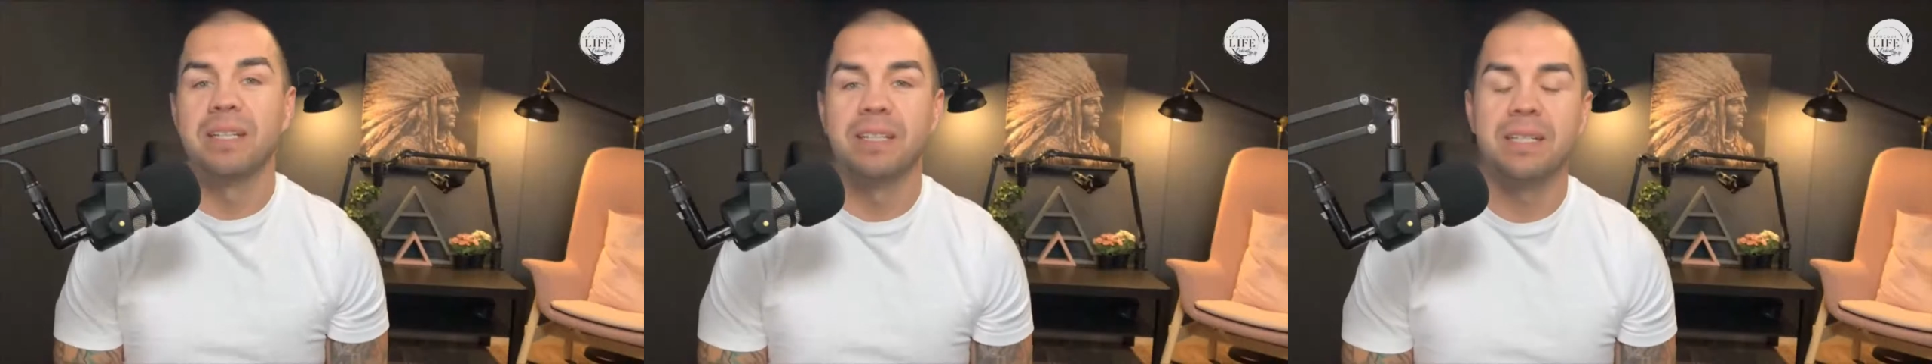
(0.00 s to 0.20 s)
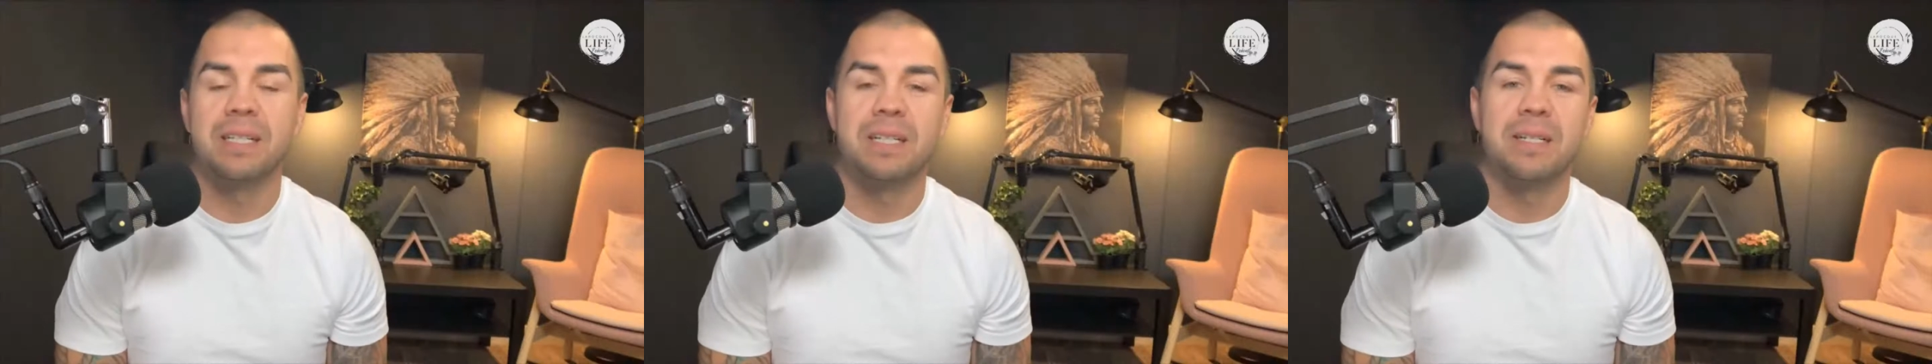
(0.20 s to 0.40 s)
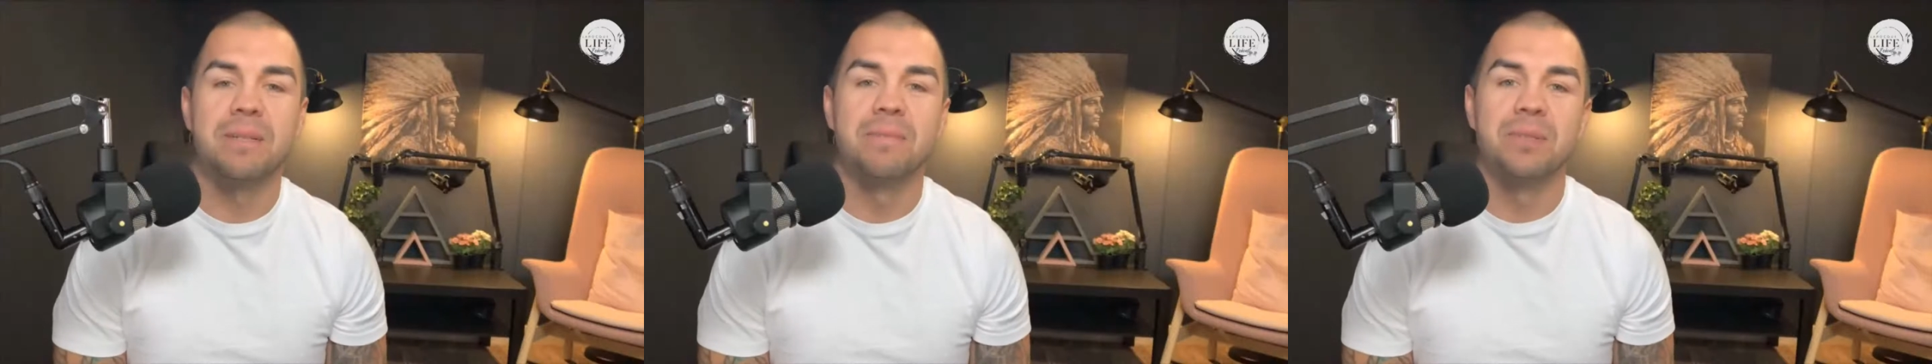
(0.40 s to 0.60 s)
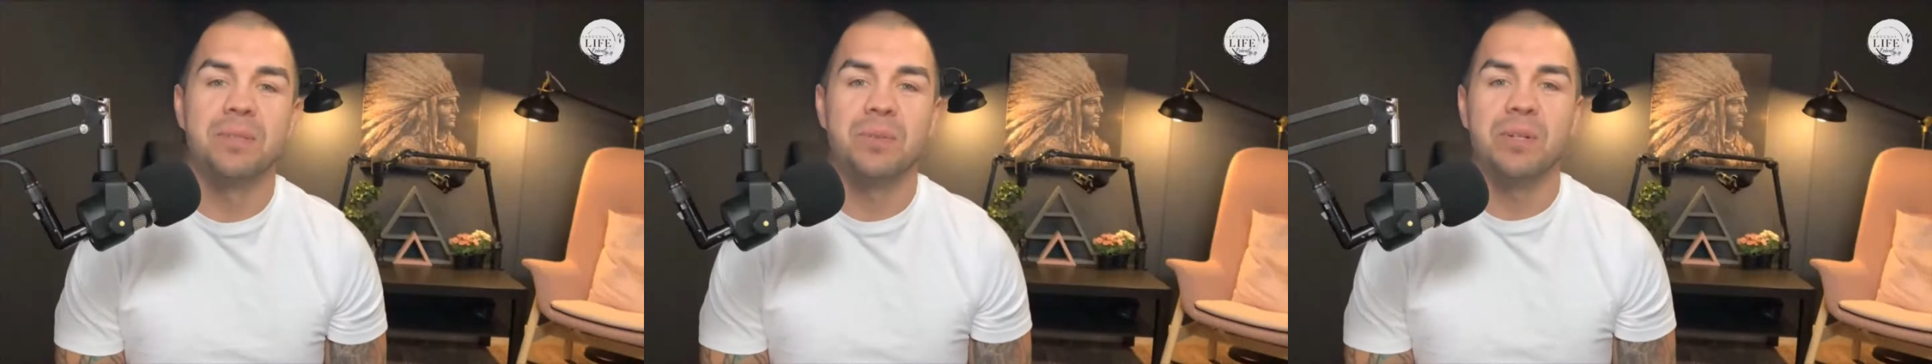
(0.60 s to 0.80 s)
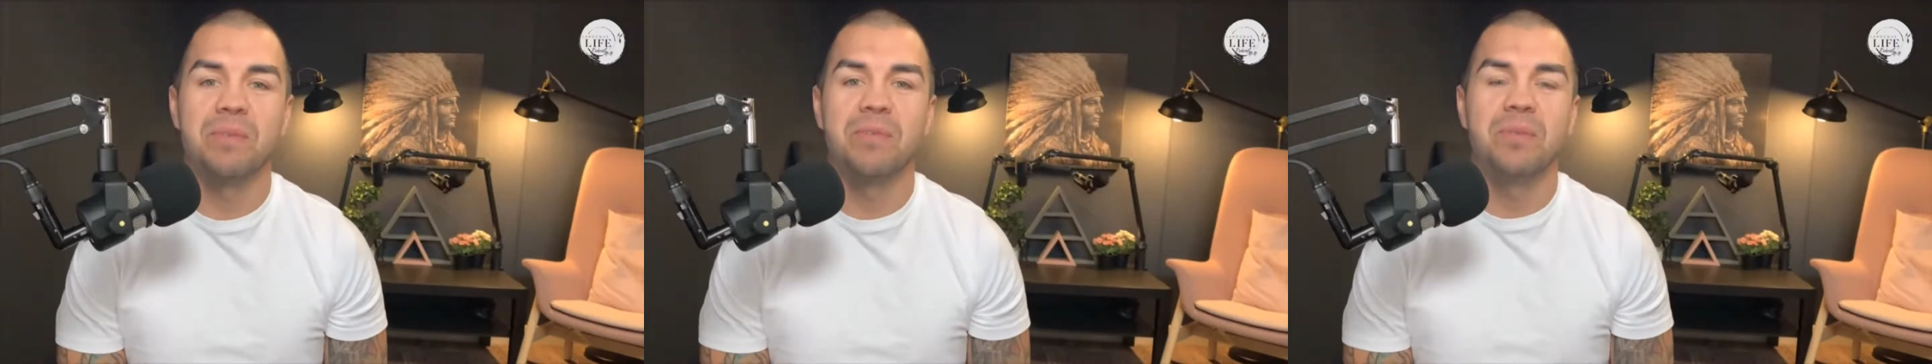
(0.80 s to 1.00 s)
There's
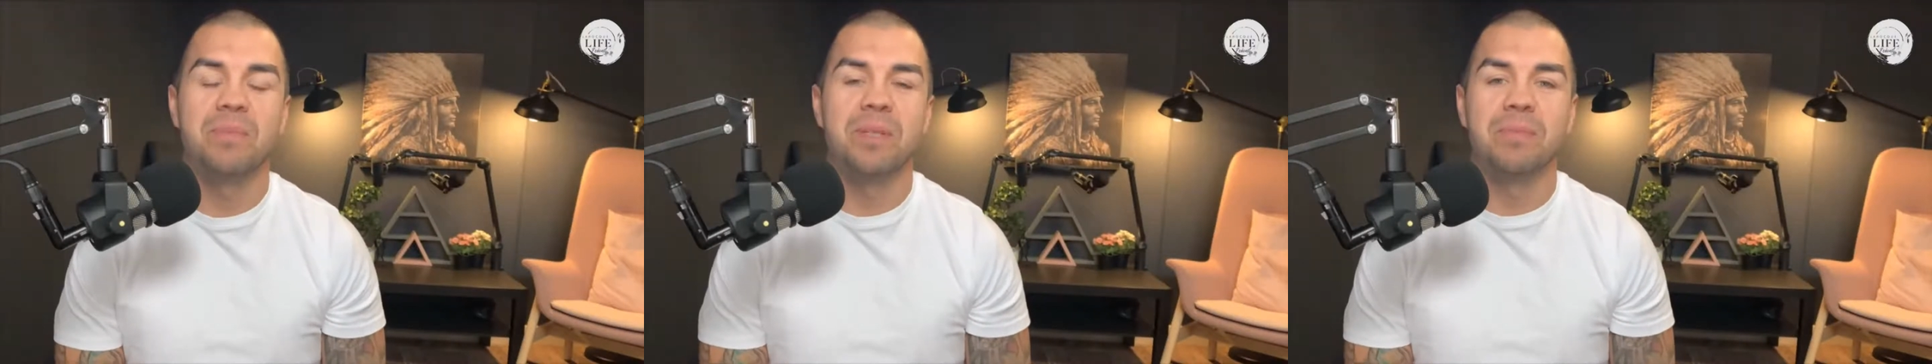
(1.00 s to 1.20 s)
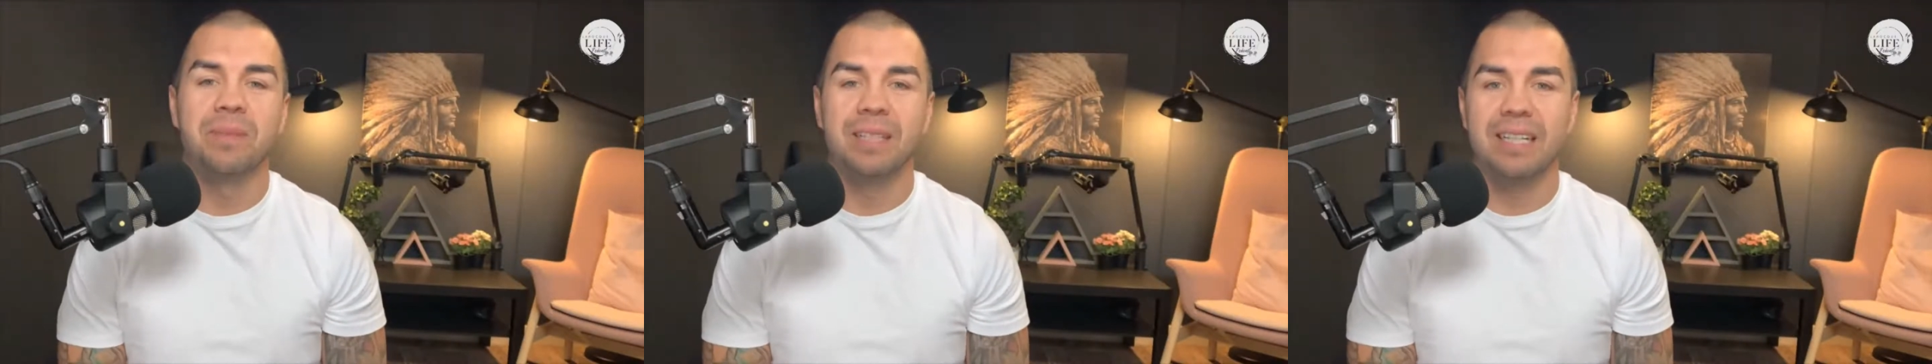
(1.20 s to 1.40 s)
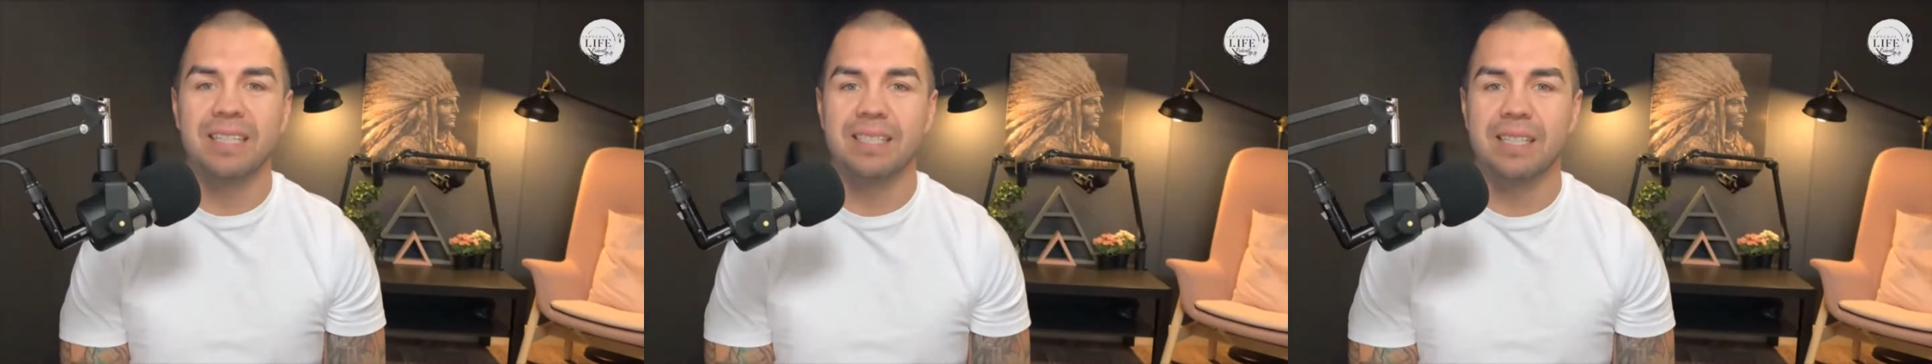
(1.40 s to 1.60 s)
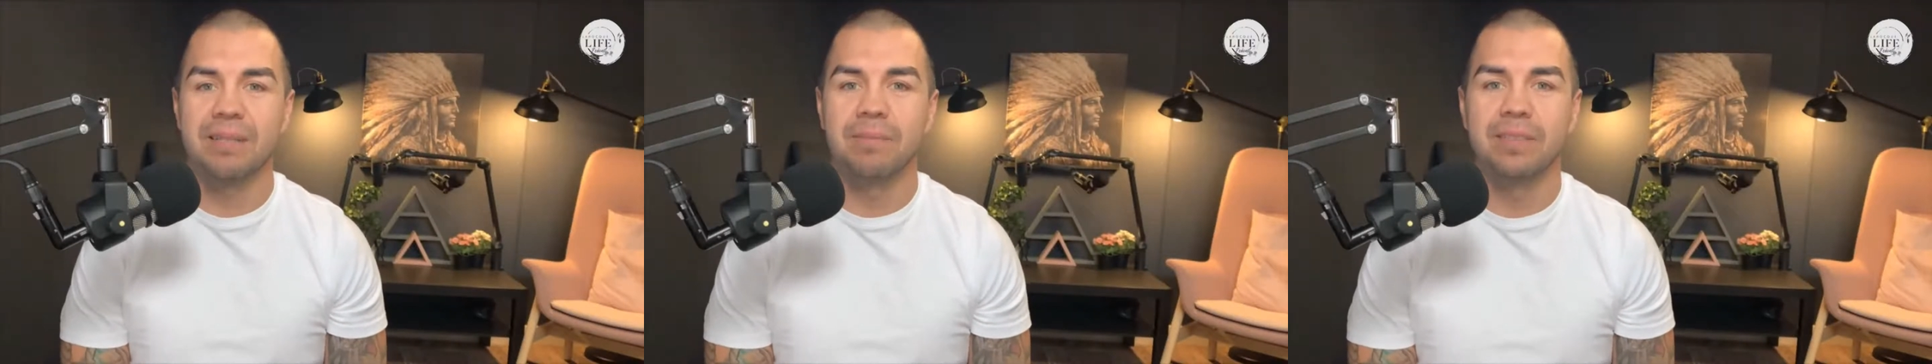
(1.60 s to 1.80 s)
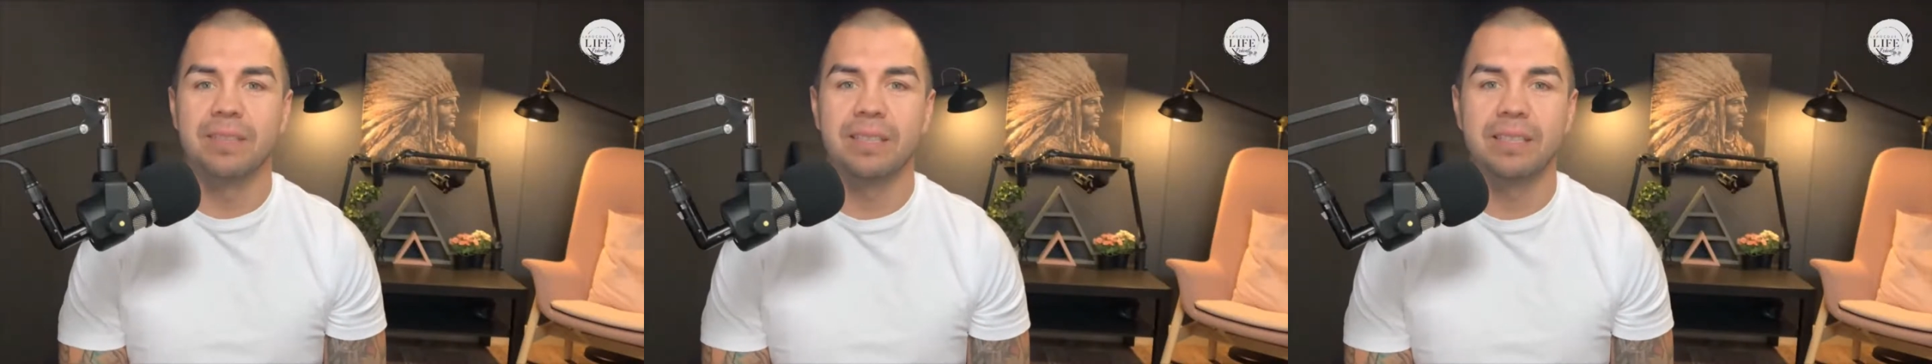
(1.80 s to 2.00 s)
quite a few people last time
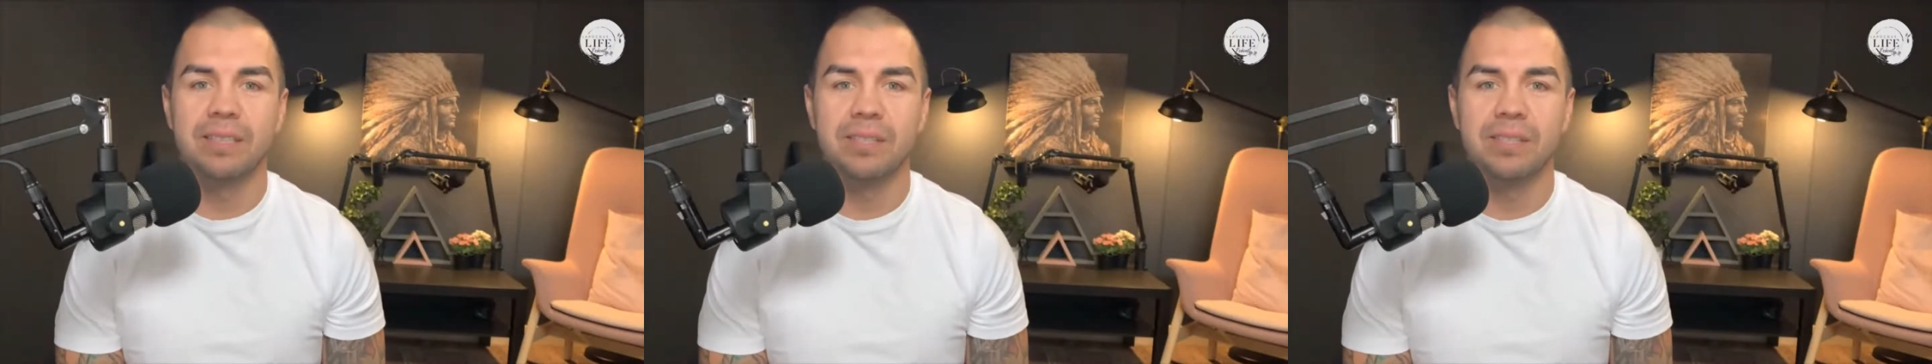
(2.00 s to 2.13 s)
that did,